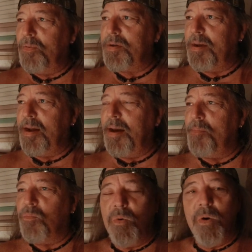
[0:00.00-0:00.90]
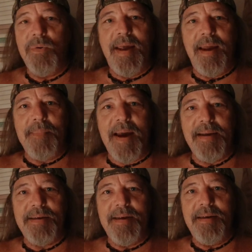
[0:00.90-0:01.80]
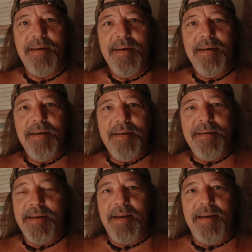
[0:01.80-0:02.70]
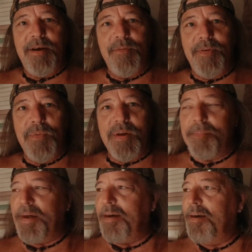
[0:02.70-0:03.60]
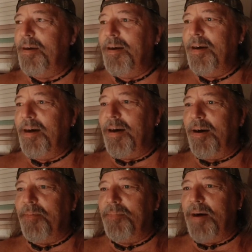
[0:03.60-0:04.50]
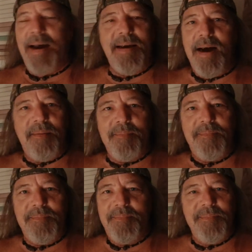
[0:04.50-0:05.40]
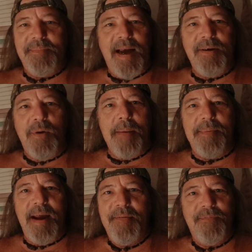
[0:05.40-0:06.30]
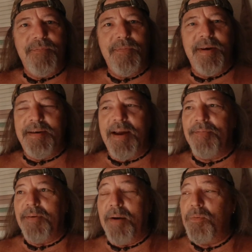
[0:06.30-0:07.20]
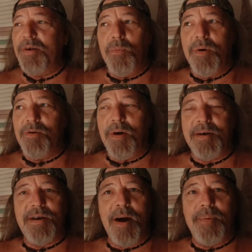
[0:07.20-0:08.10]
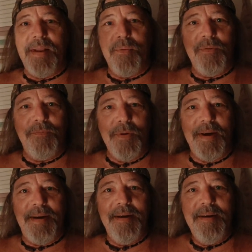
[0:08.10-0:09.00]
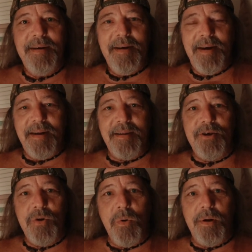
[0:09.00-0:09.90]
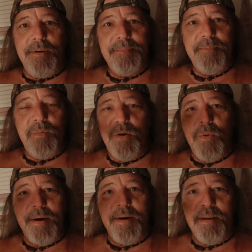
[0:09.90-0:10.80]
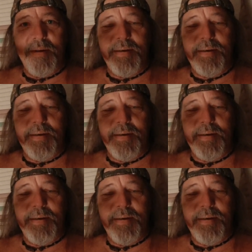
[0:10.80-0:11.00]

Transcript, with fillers: what was the name? Road King magazine did an interview with me. Uh, I got I grabbed every, every, I went to one truck stop and they were free at the door when you walk into